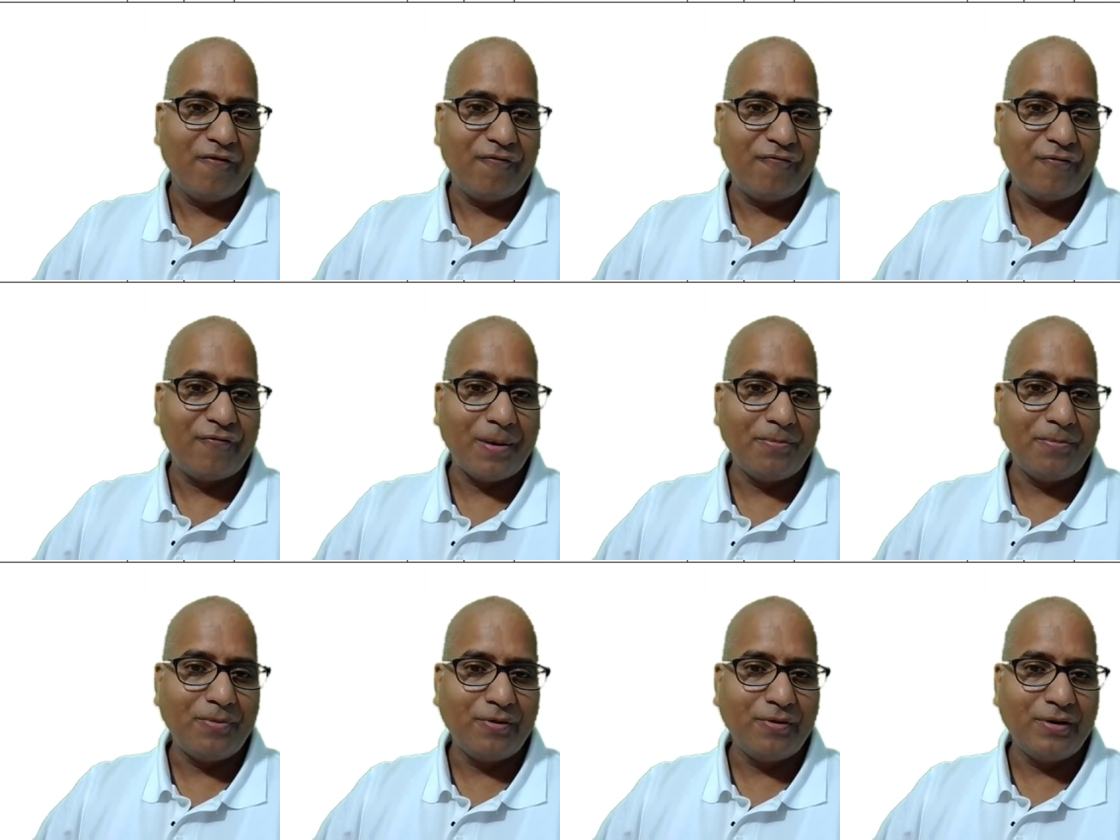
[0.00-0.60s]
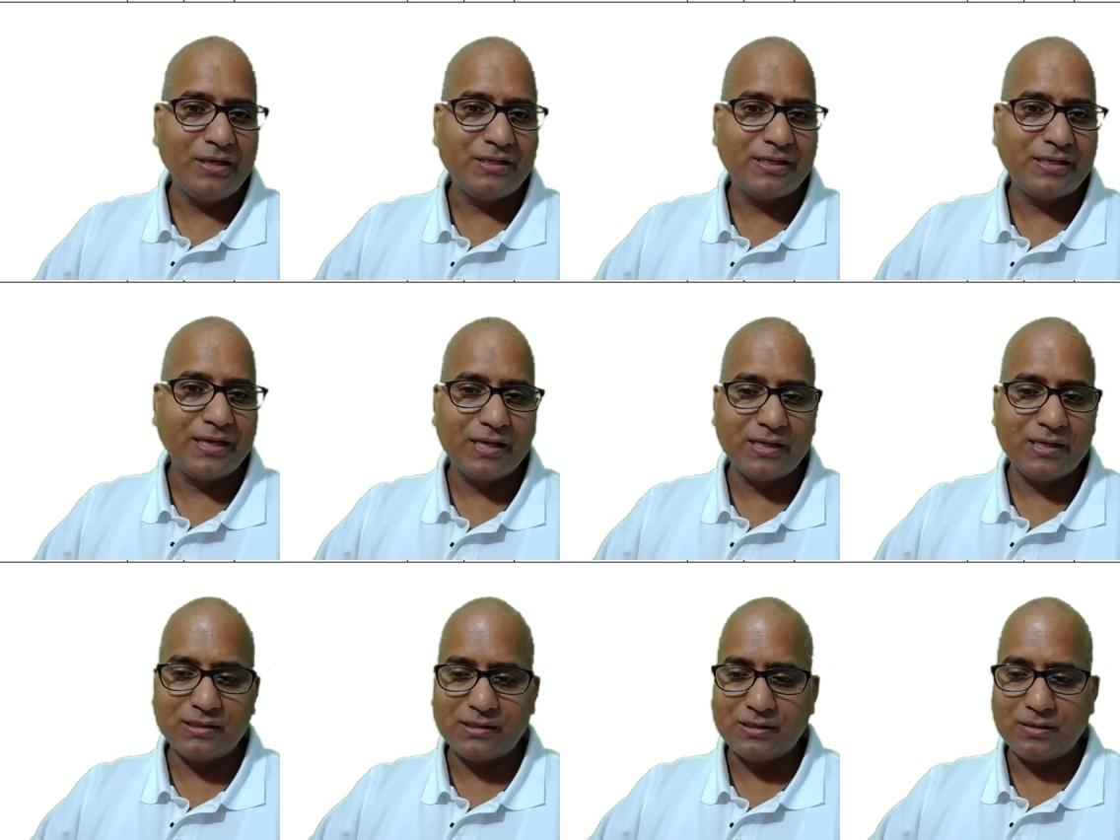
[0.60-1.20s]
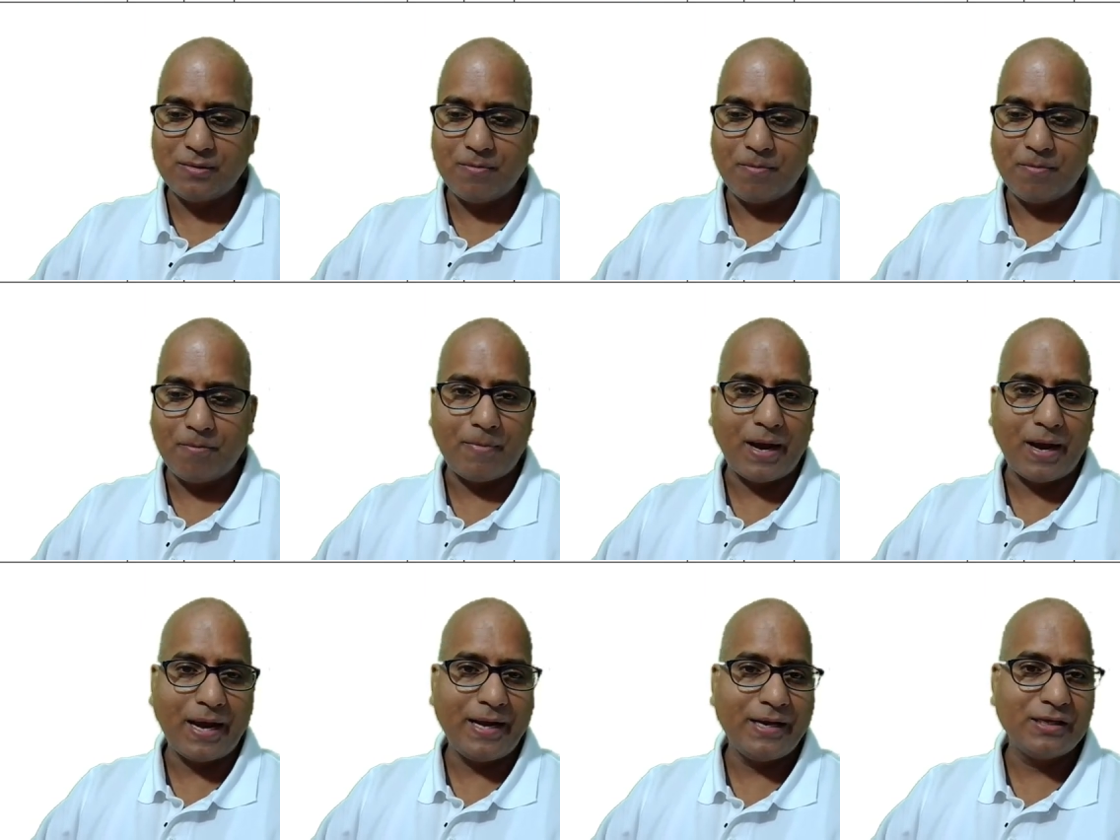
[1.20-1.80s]
February sales
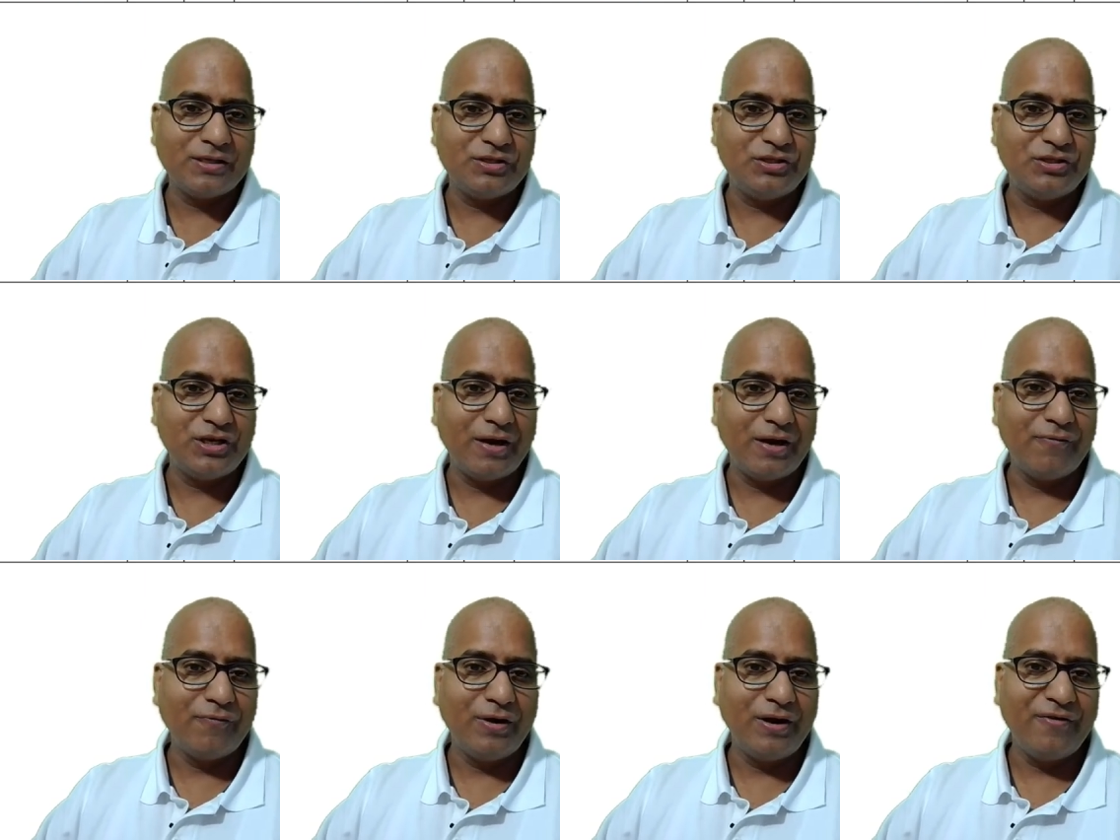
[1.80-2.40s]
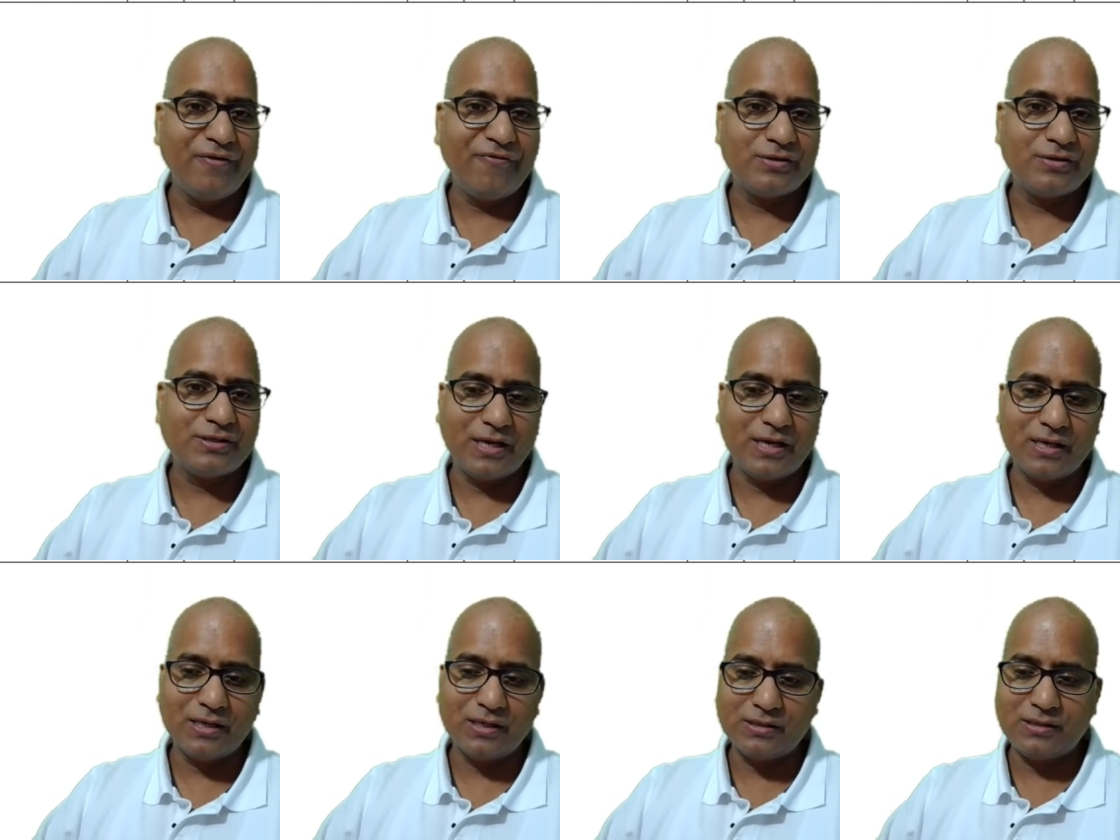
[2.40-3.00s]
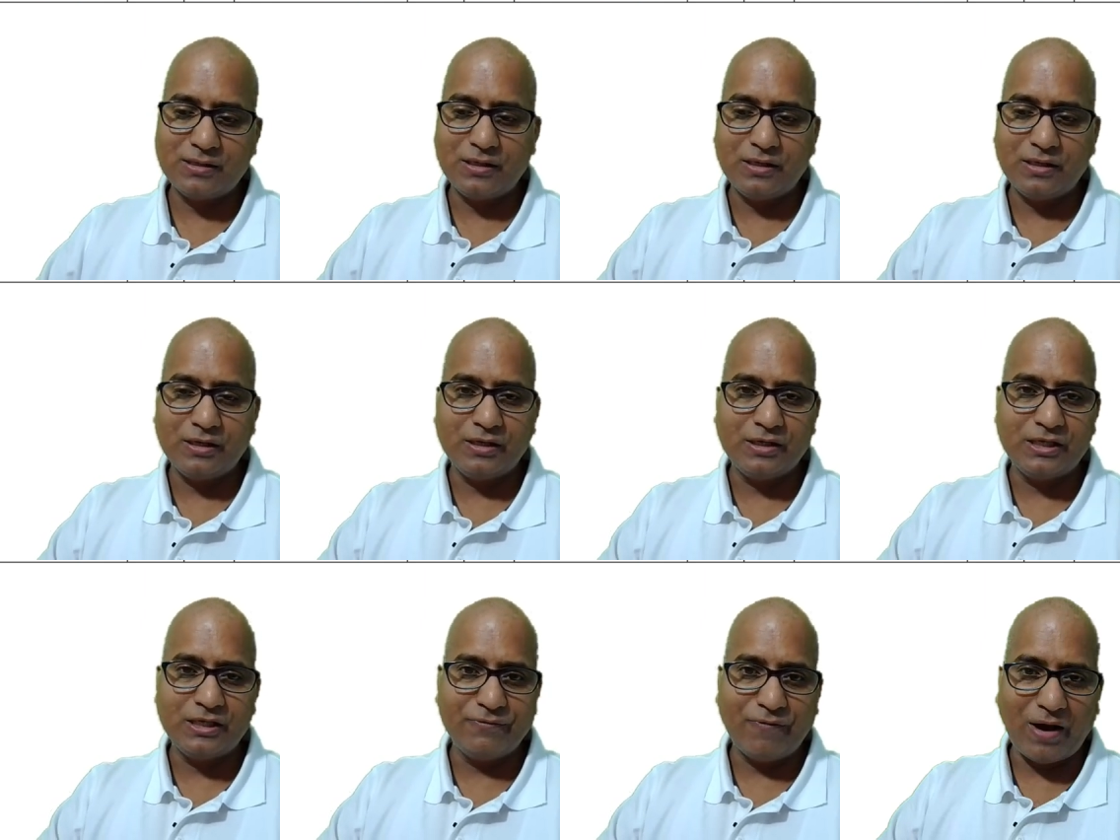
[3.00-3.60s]
minus January sales
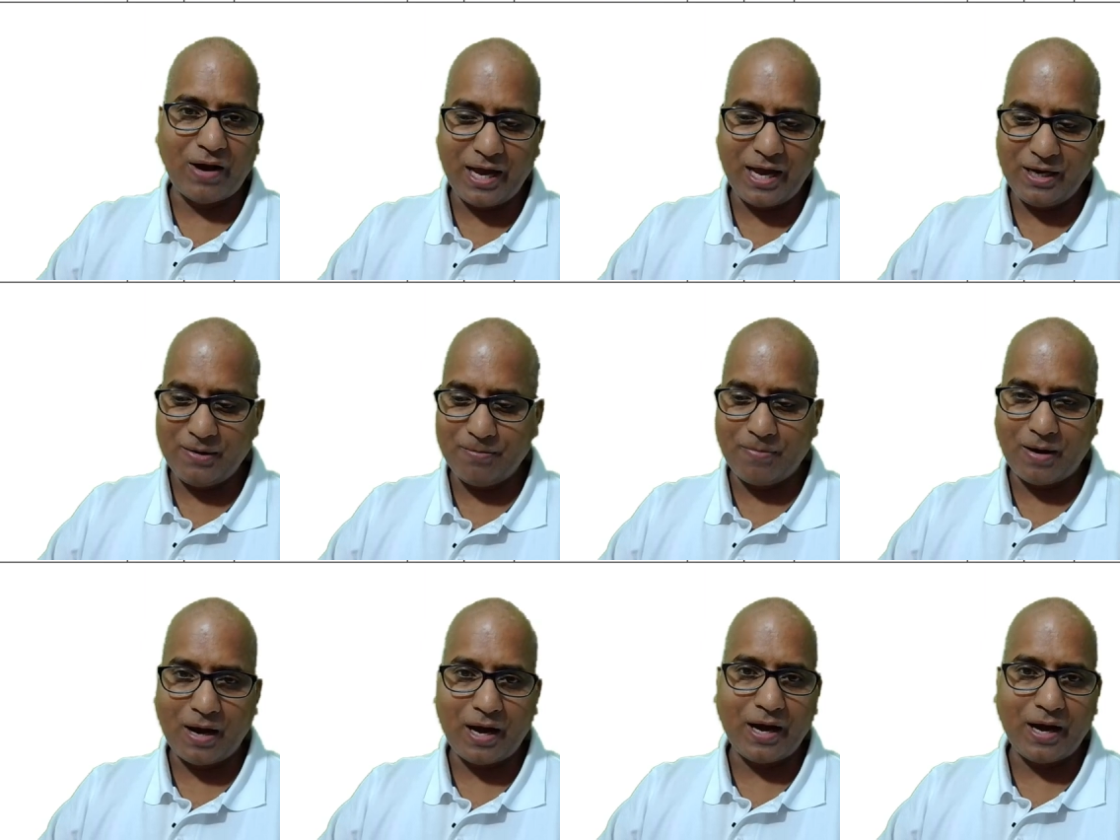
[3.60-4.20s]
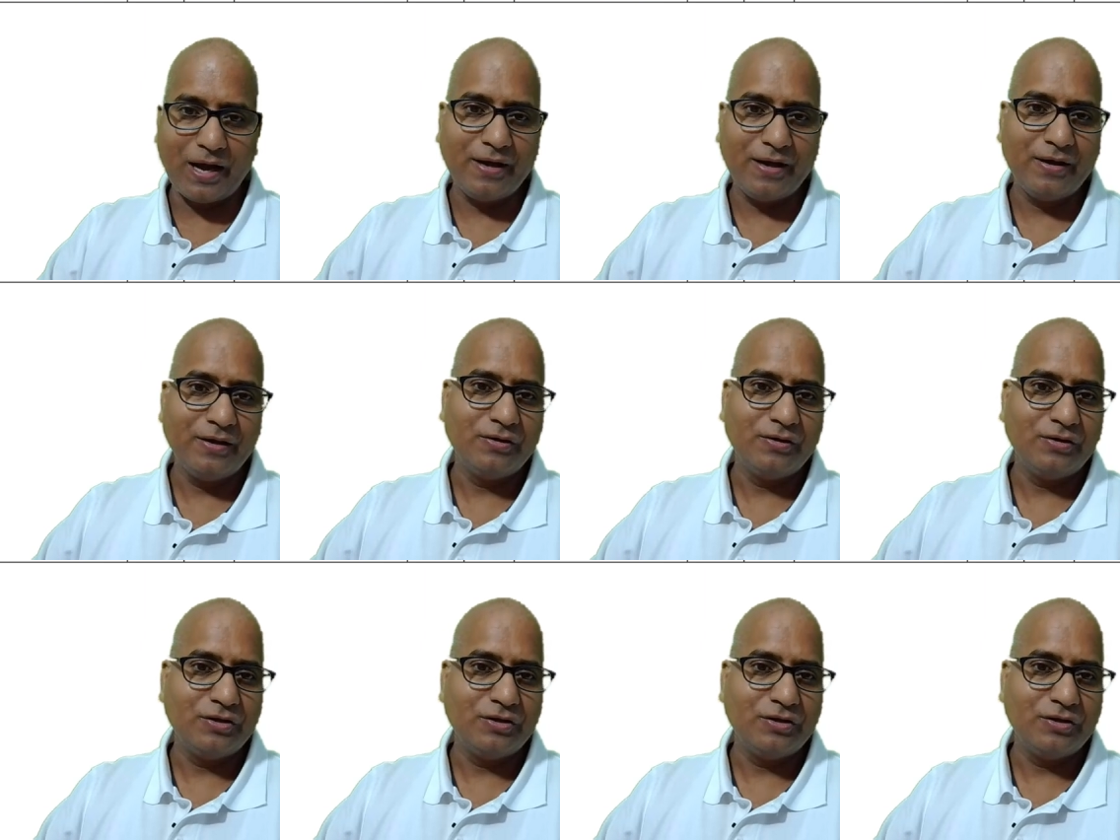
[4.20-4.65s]
divided by